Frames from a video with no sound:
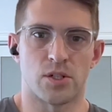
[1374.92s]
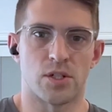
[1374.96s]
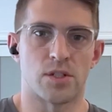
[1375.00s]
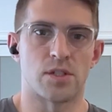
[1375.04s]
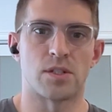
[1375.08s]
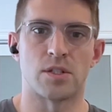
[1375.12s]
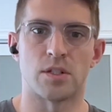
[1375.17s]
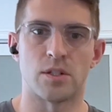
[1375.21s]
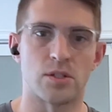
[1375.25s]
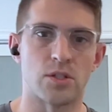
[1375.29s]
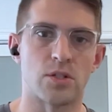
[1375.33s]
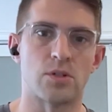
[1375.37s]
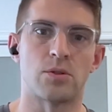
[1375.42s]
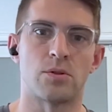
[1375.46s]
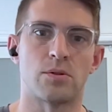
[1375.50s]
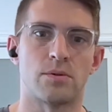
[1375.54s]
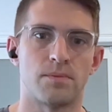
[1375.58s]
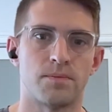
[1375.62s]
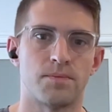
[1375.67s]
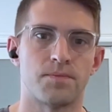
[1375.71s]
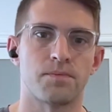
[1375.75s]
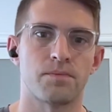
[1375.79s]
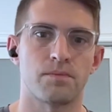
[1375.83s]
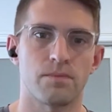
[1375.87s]
just to do,
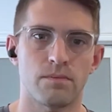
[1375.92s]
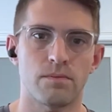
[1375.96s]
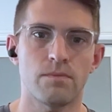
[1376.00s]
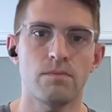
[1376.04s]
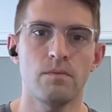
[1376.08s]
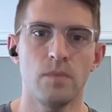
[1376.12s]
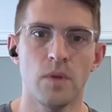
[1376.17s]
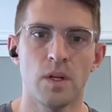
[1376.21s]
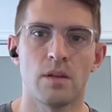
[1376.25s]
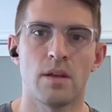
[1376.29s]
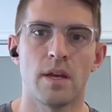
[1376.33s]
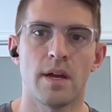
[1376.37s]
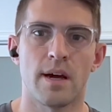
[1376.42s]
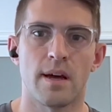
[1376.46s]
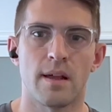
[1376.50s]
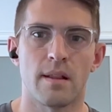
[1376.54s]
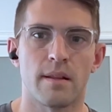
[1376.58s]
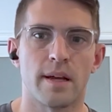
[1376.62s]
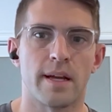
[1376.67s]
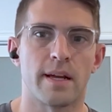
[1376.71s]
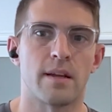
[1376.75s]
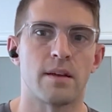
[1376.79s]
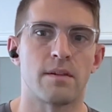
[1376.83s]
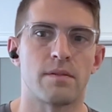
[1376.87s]
yeah,
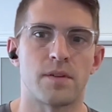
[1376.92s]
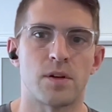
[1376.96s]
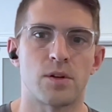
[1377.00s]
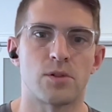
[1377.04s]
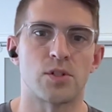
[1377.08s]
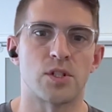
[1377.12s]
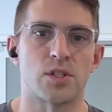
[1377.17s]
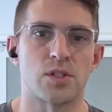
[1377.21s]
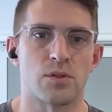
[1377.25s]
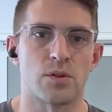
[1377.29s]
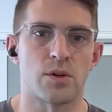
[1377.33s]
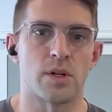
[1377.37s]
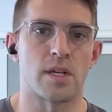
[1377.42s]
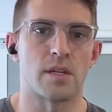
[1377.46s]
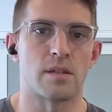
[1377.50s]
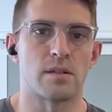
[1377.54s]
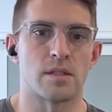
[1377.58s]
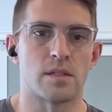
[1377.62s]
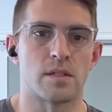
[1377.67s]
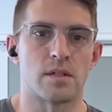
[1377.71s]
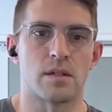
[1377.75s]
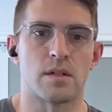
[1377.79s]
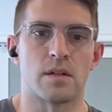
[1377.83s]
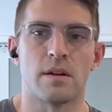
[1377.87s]
like if you're just looking
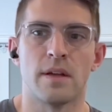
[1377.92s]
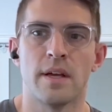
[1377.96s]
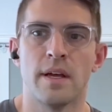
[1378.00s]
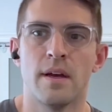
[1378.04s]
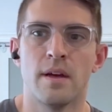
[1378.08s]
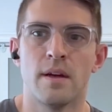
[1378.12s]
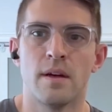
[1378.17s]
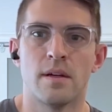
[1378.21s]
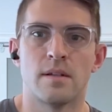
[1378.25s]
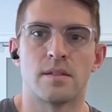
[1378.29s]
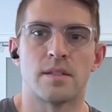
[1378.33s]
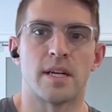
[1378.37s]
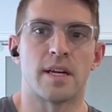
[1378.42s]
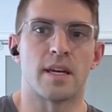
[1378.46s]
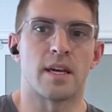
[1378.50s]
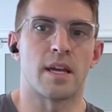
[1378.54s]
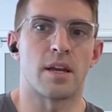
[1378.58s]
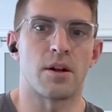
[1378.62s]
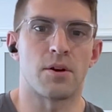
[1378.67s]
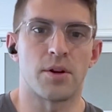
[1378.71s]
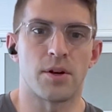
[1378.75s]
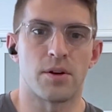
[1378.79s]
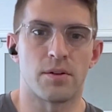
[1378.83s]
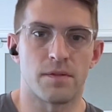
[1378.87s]
to take
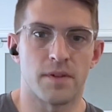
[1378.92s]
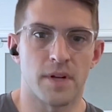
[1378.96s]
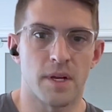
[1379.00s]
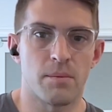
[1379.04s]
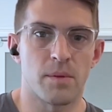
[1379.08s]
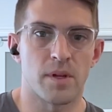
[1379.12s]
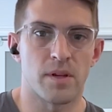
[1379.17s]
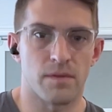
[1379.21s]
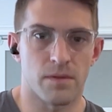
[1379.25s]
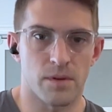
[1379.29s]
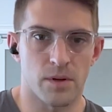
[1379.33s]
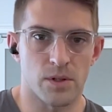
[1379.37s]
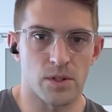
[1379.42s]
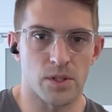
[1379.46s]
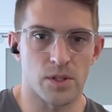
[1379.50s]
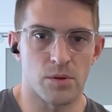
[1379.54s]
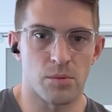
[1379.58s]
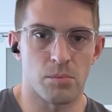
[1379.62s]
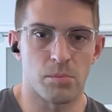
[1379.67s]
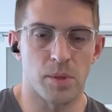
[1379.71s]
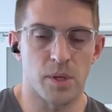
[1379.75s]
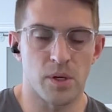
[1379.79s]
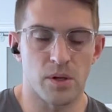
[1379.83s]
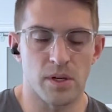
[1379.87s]
care of your family for a
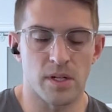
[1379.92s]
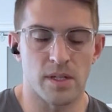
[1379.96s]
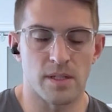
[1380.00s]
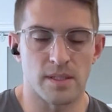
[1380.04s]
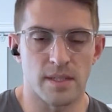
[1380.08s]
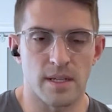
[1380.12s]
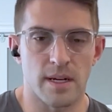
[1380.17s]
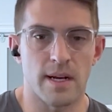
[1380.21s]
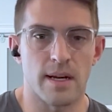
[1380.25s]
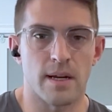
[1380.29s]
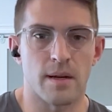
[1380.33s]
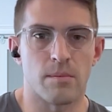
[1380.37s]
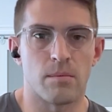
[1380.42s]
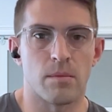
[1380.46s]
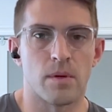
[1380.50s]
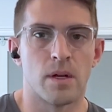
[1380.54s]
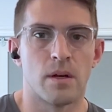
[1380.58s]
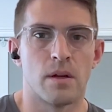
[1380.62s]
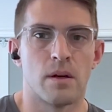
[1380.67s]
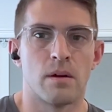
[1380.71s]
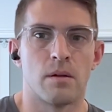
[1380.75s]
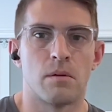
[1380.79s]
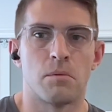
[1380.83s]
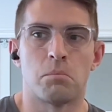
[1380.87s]
certain period of time,
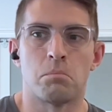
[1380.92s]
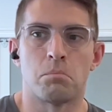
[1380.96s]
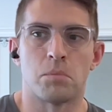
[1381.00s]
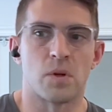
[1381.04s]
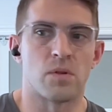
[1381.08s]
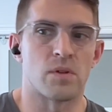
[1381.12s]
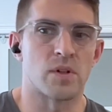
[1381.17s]
then